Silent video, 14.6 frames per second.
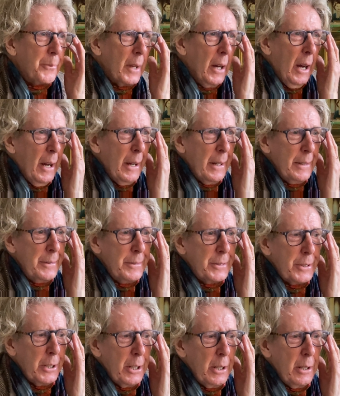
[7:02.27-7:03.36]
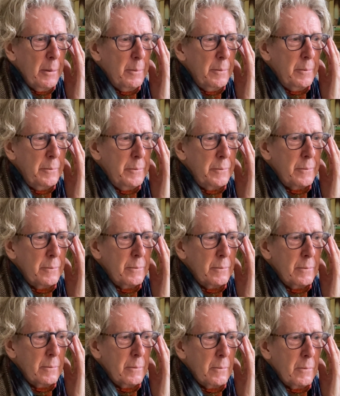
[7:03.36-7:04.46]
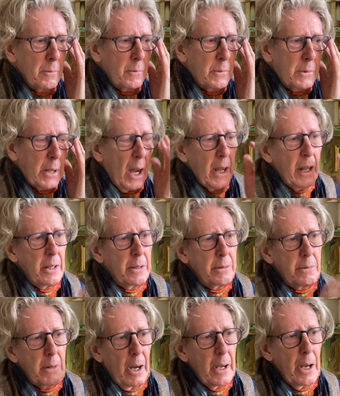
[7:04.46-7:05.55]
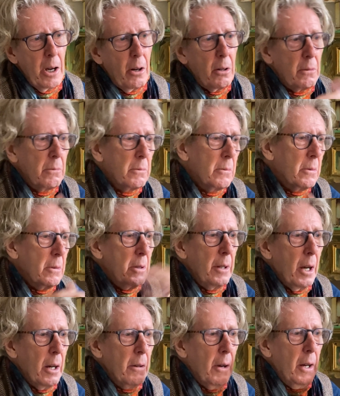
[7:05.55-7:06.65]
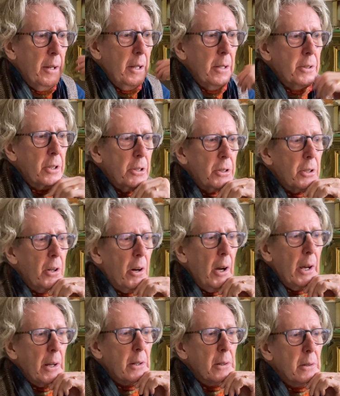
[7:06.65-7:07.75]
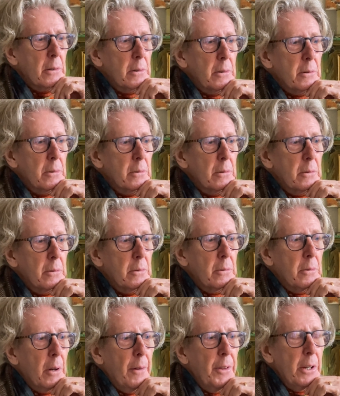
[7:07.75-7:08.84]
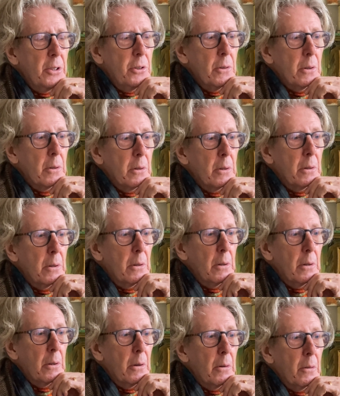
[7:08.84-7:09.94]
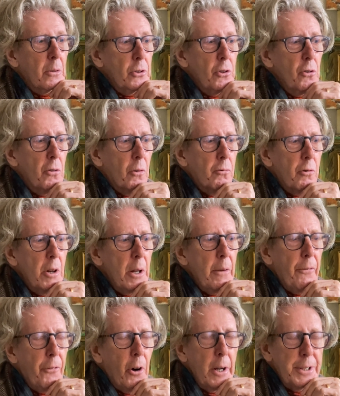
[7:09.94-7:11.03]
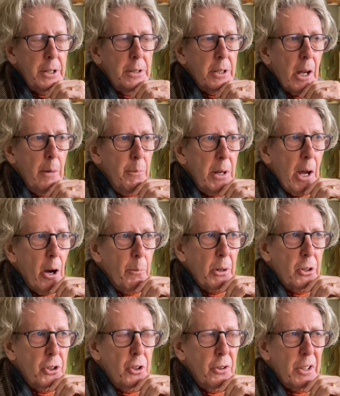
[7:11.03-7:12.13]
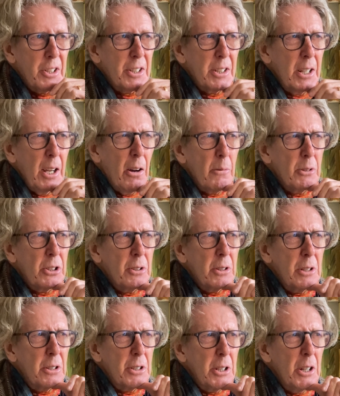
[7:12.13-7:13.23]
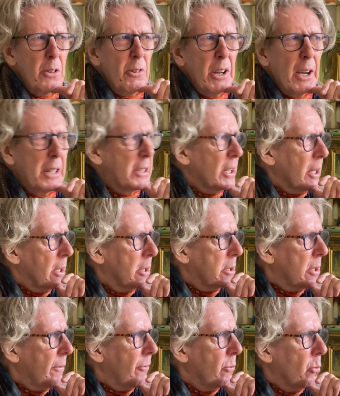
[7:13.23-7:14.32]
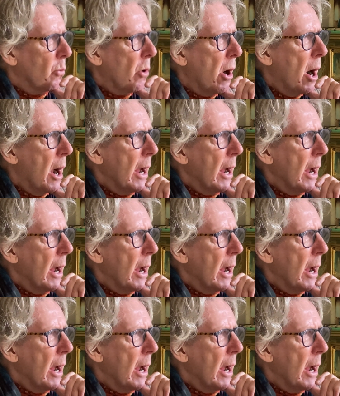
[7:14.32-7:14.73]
and um, day in and day out, you know, and it just like, and then you were really fighting to get me out because you could see I was deteriorating in a different way.